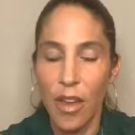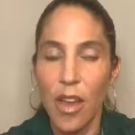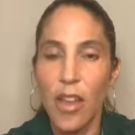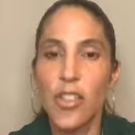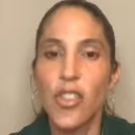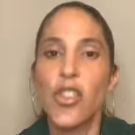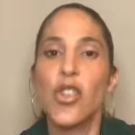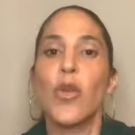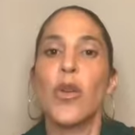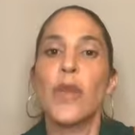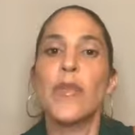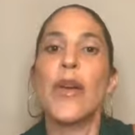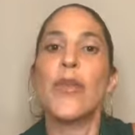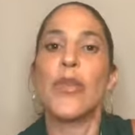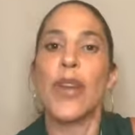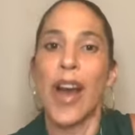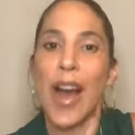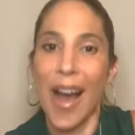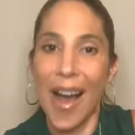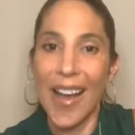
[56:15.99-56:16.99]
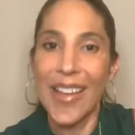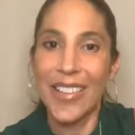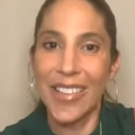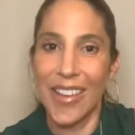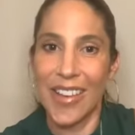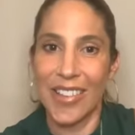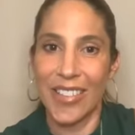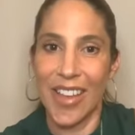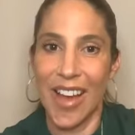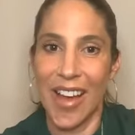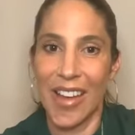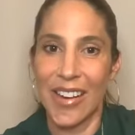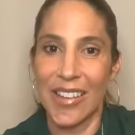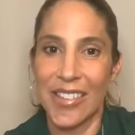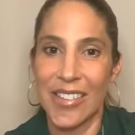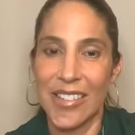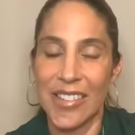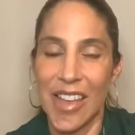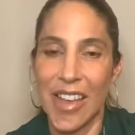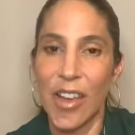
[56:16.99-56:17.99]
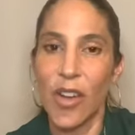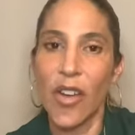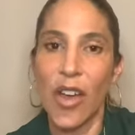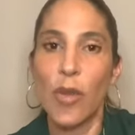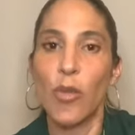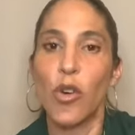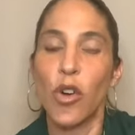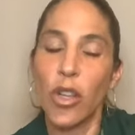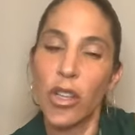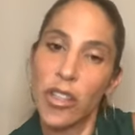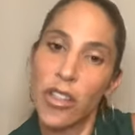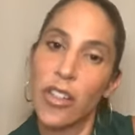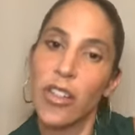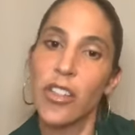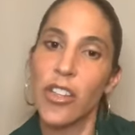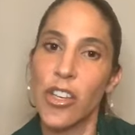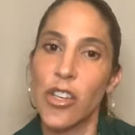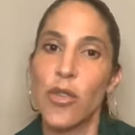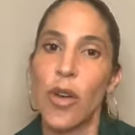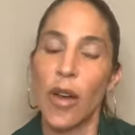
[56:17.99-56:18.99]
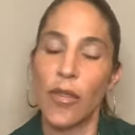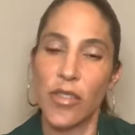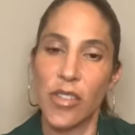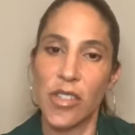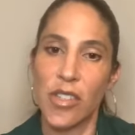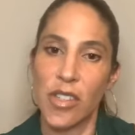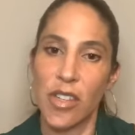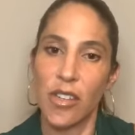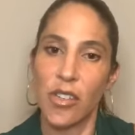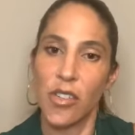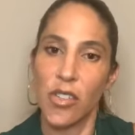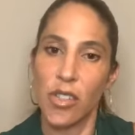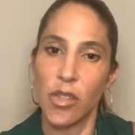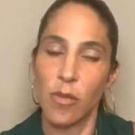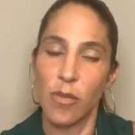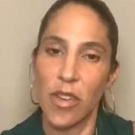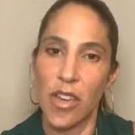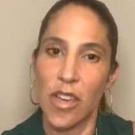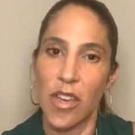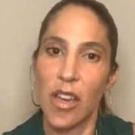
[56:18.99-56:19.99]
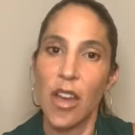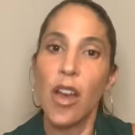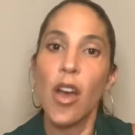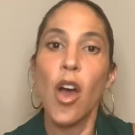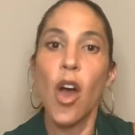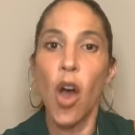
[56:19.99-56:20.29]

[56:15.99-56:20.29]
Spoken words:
So you want to be able to highlight that and say, okay, well, clearly you have the skills to be